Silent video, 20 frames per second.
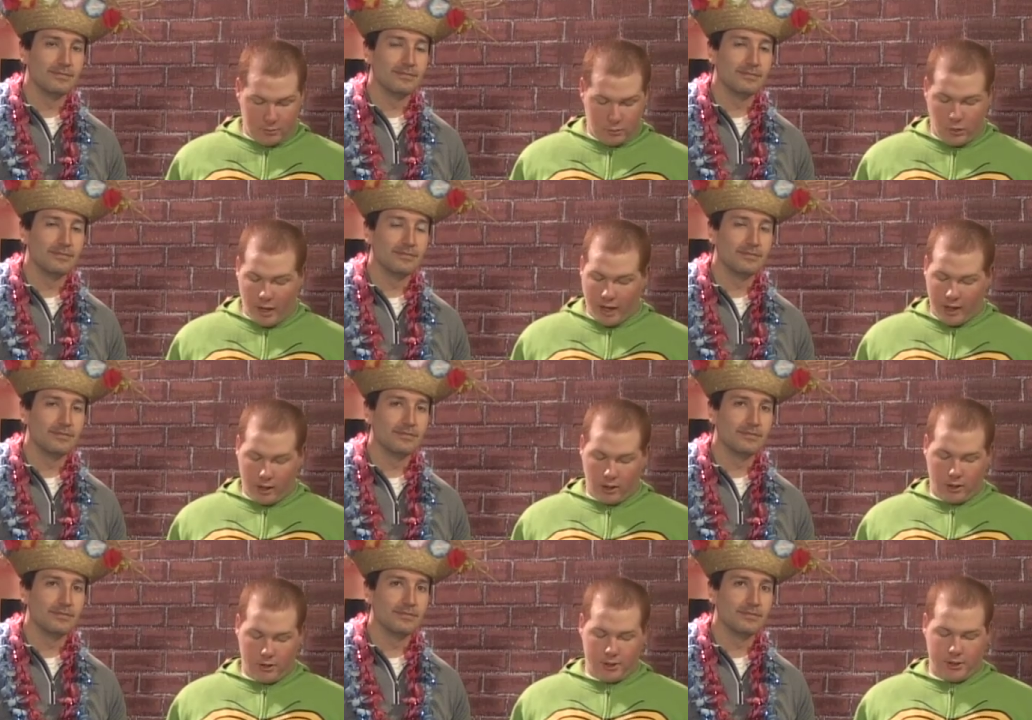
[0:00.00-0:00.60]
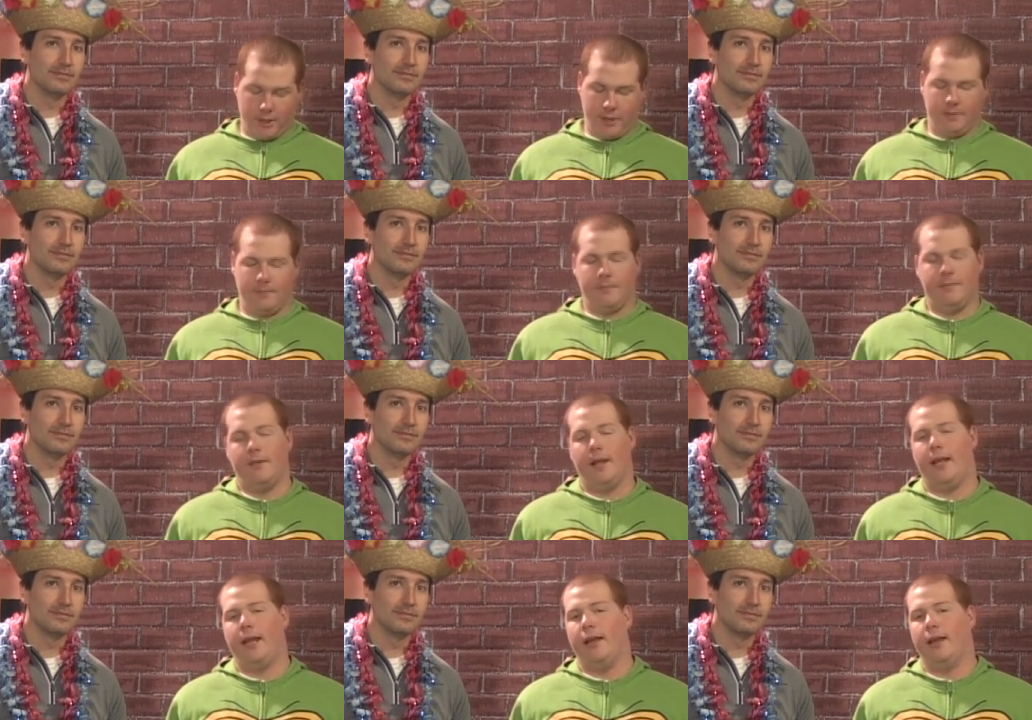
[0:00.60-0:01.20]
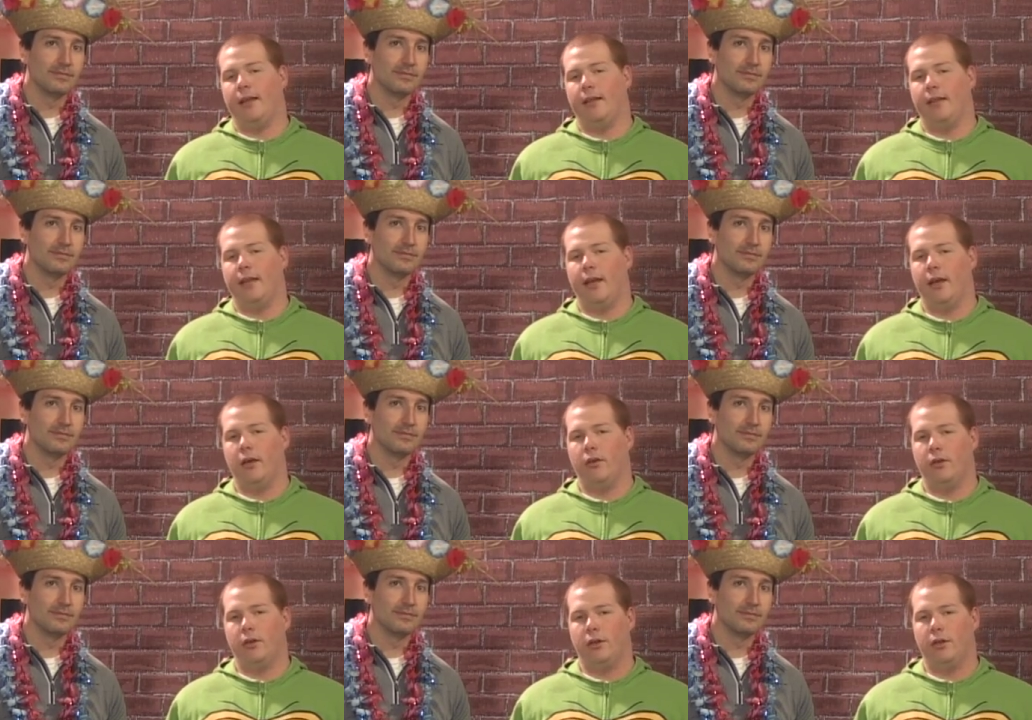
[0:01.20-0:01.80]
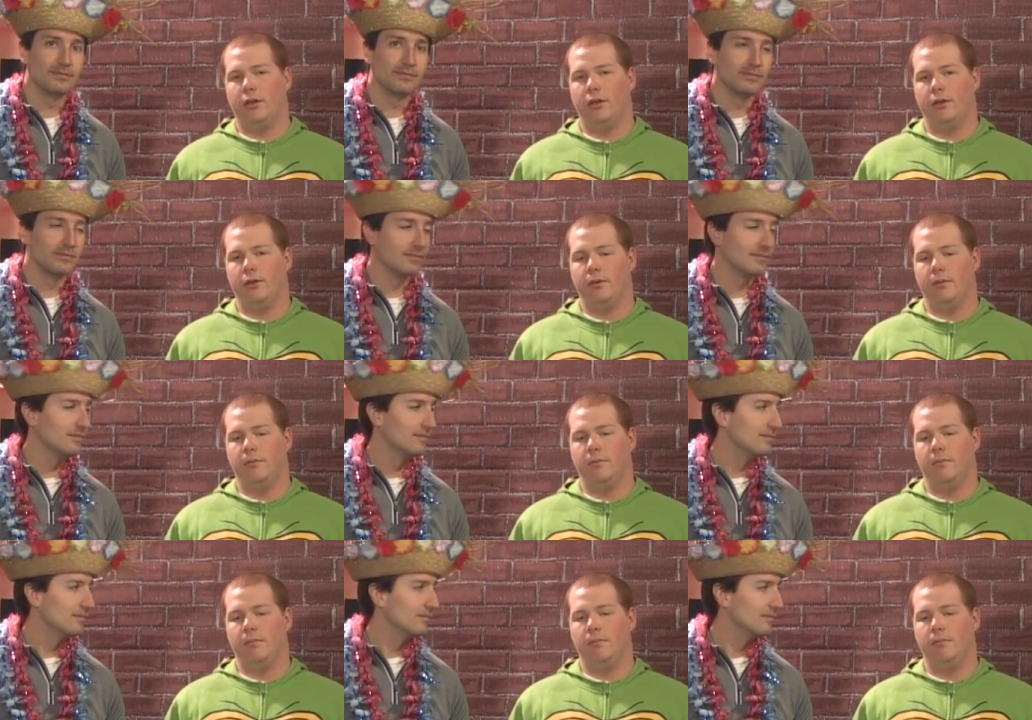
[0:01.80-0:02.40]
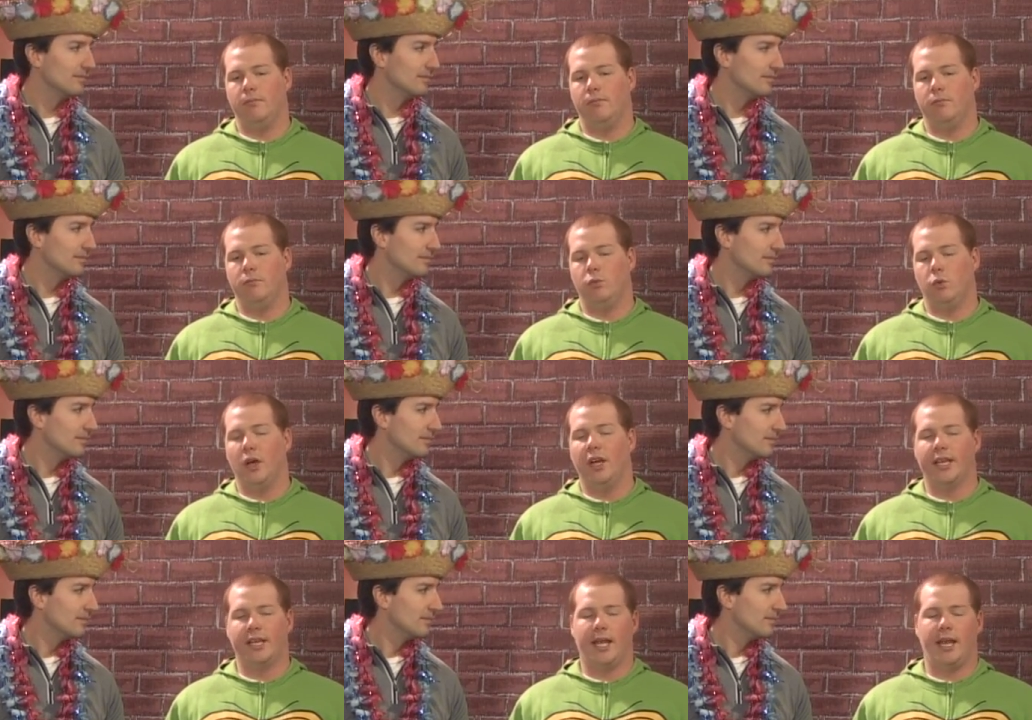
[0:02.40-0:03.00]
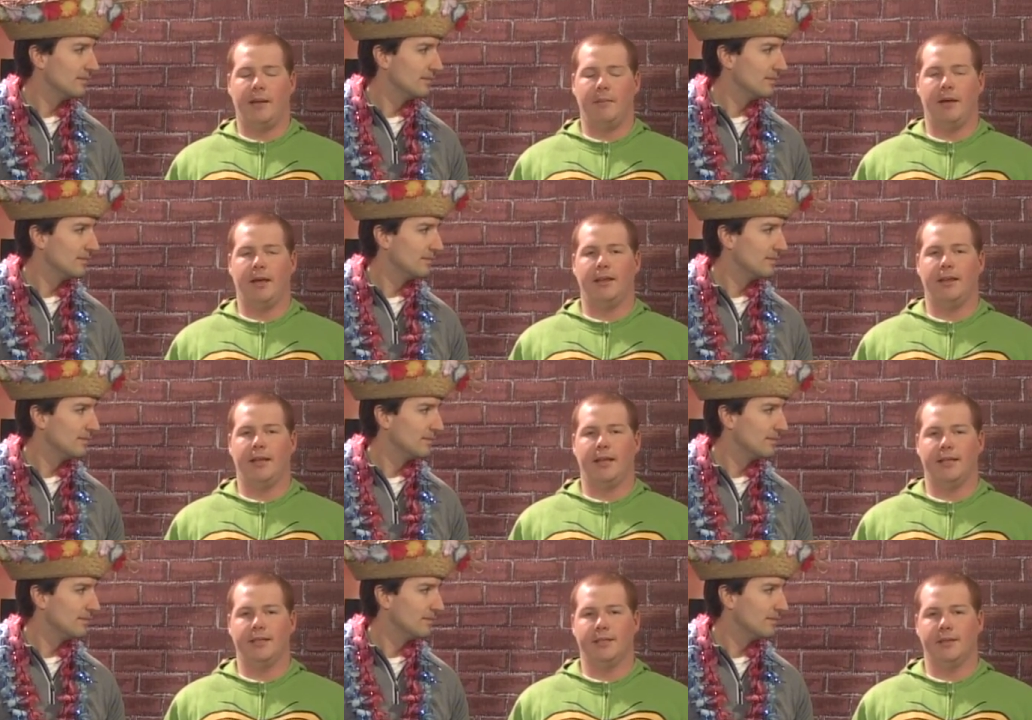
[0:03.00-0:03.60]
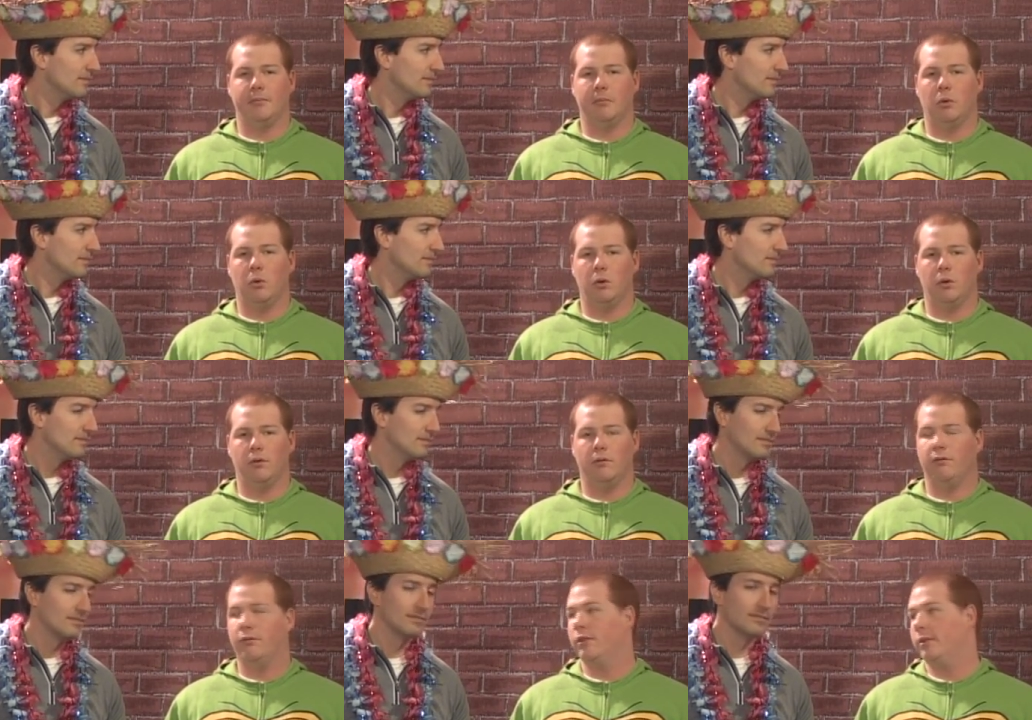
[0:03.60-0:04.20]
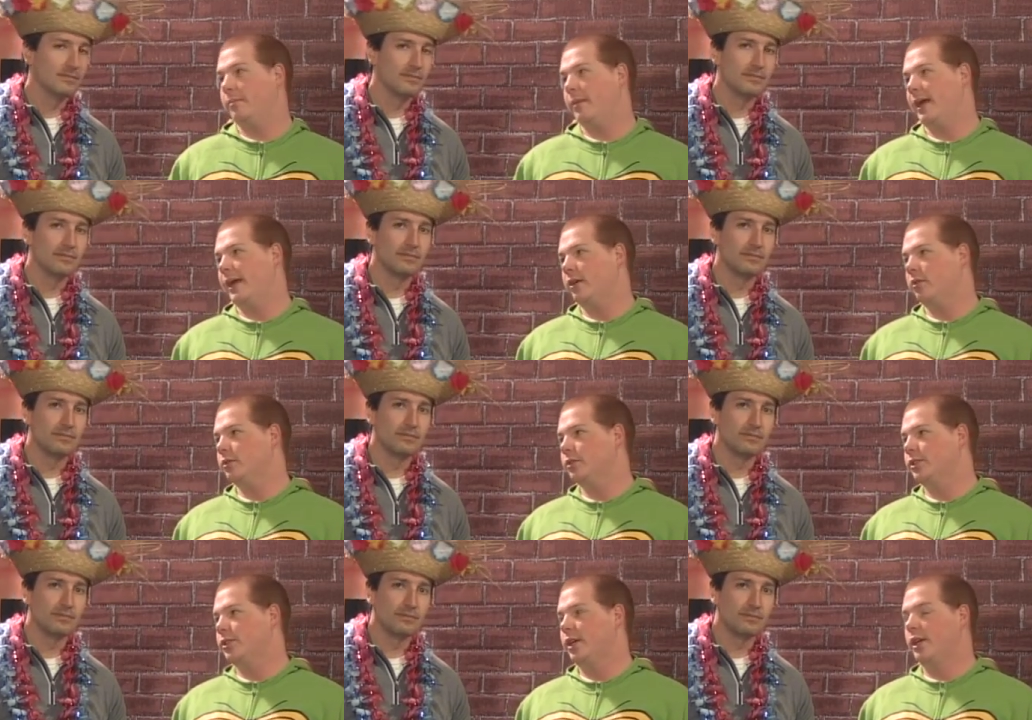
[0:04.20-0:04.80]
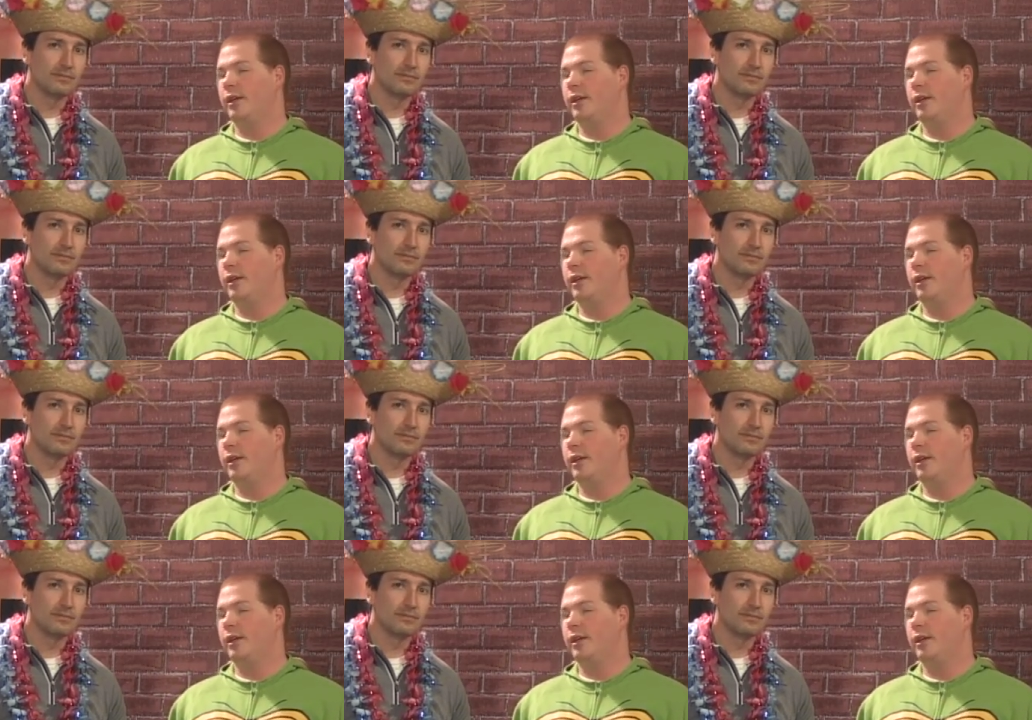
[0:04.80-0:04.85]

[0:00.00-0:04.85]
Speaker 1: Ryan Arnston and the Helena run game, I think, is important for the Bengals.